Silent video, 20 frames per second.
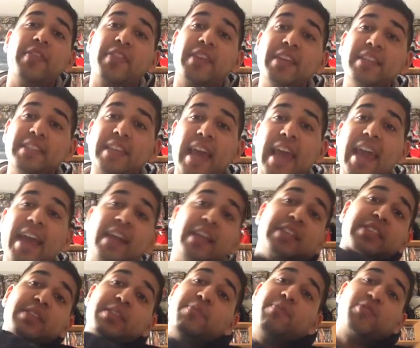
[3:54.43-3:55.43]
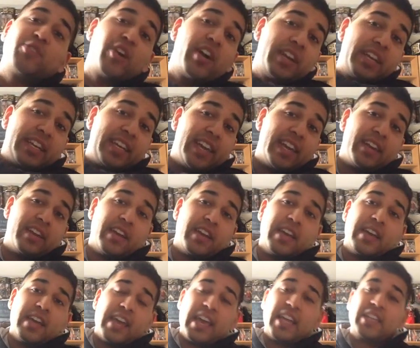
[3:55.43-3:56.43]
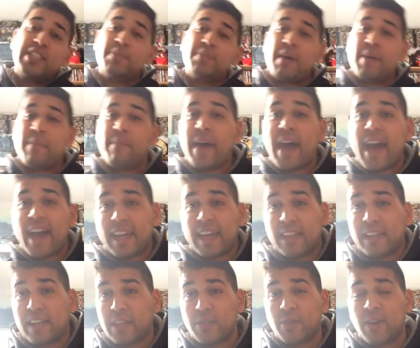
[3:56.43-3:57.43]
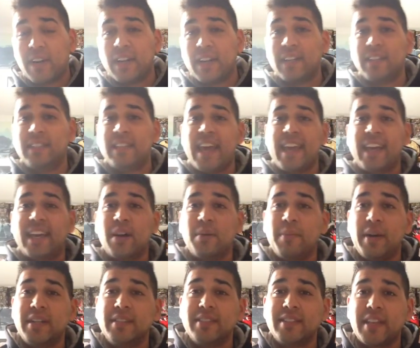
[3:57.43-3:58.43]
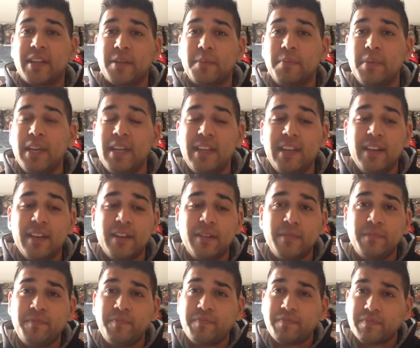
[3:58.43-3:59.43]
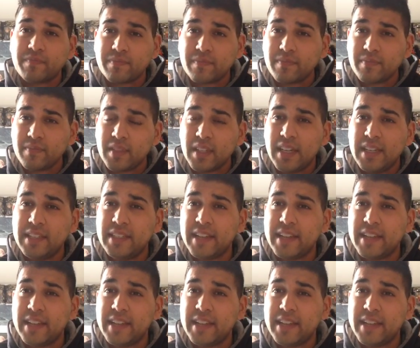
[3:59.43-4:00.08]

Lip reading: this hand is trying to get into my back and like trying to take out my encyclopedia. It